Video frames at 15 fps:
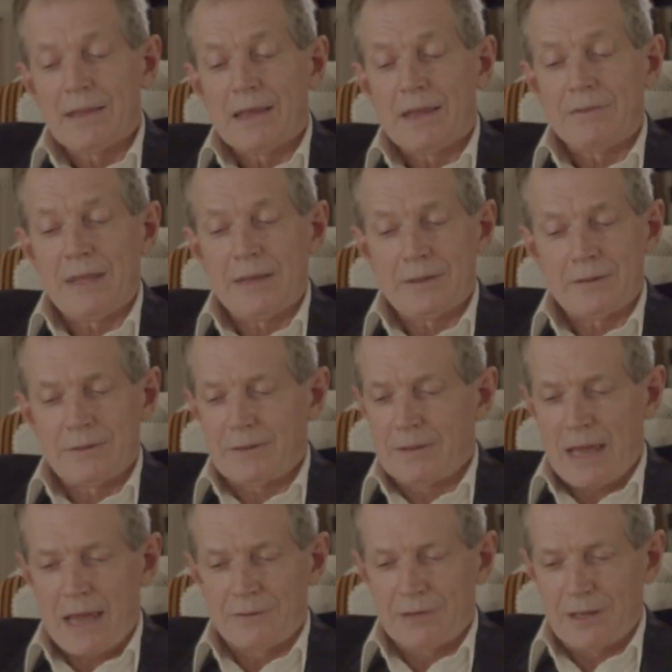and
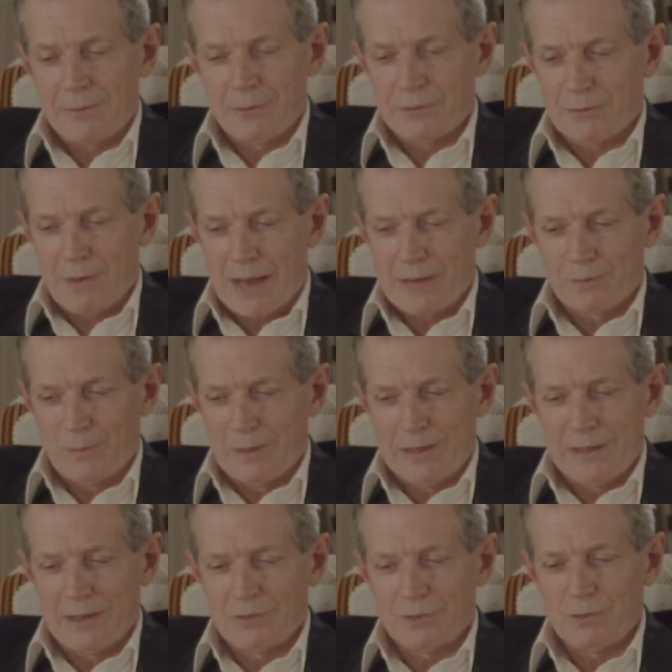that he was quite
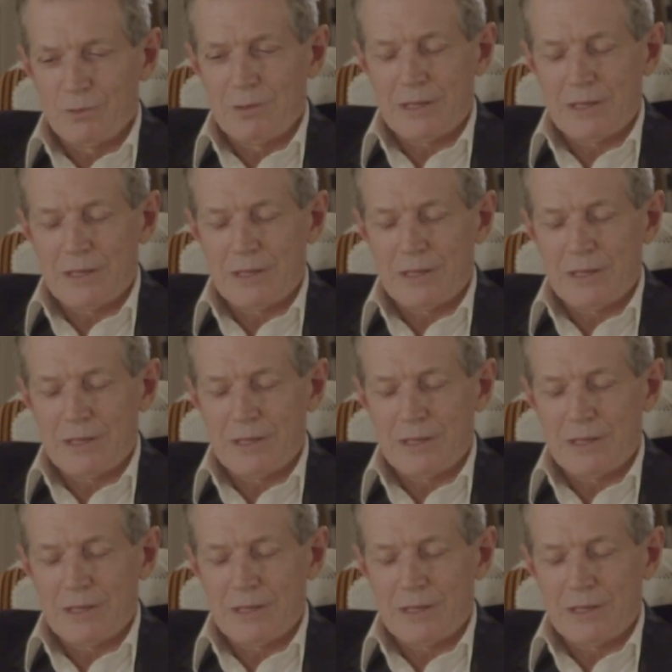willing to